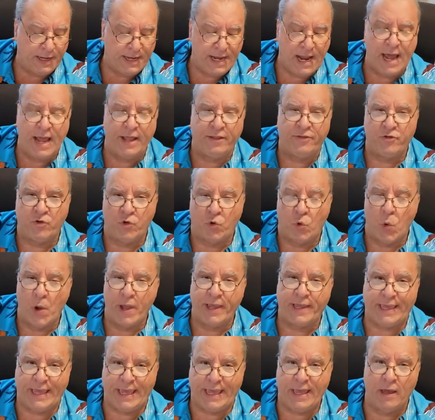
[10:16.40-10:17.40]
Knights
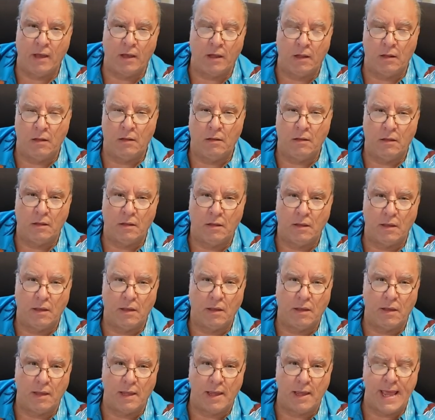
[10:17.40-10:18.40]
quick kill
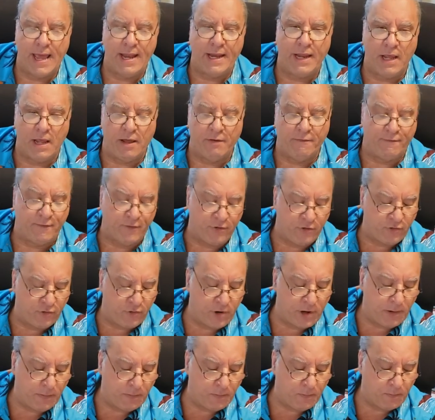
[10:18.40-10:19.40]
any
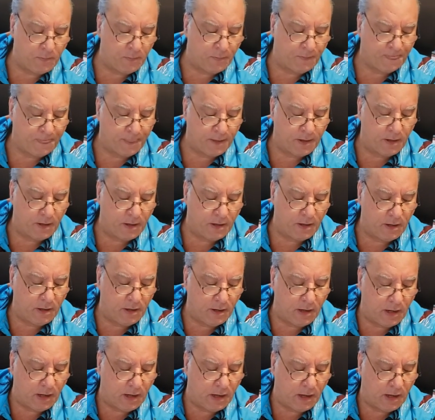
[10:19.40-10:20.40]
infantry,
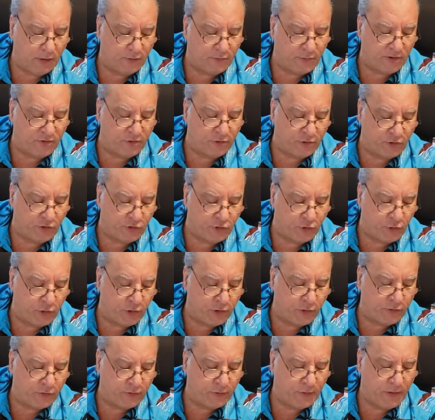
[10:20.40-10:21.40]
especially
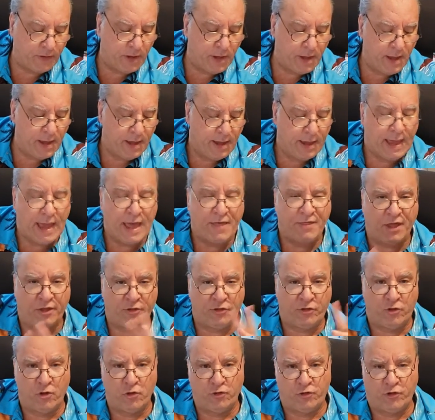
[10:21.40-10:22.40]
shooters. And
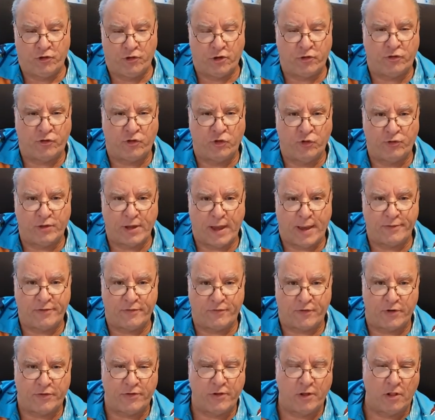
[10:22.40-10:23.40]
then just 2
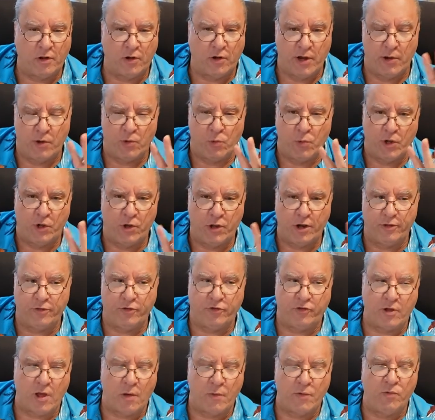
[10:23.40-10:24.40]
types of artillery. We could
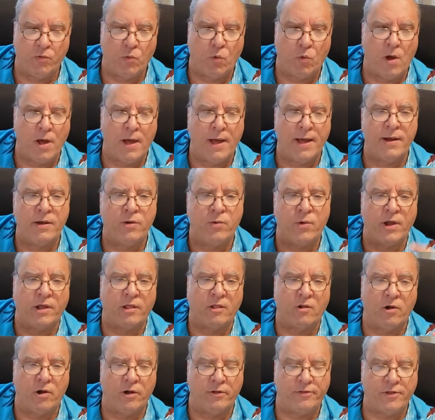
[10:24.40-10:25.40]
have just gone with 1,
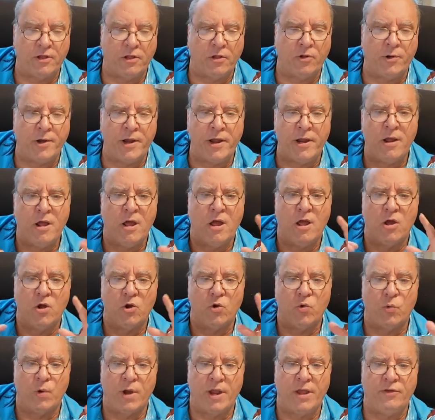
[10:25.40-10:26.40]
regular artillery,
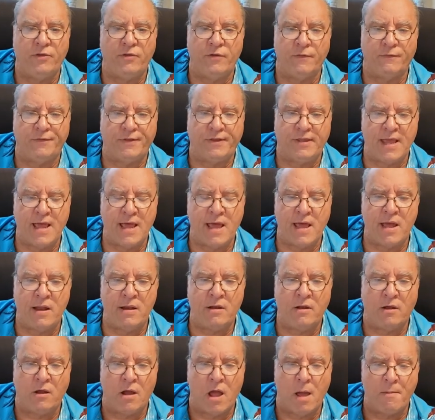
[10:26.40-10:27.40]
range of
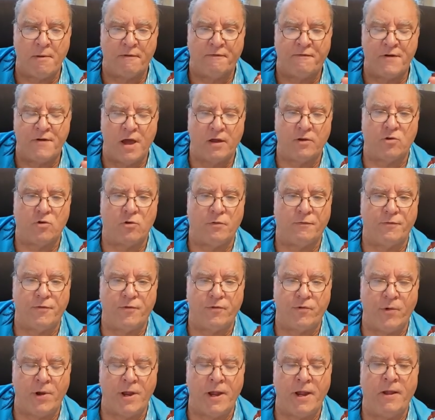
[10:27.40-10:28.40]
10, command factor of
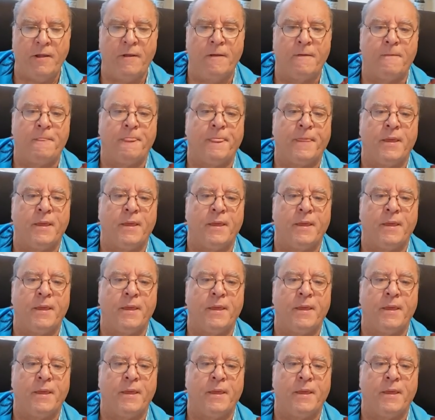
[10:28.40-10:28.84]
3.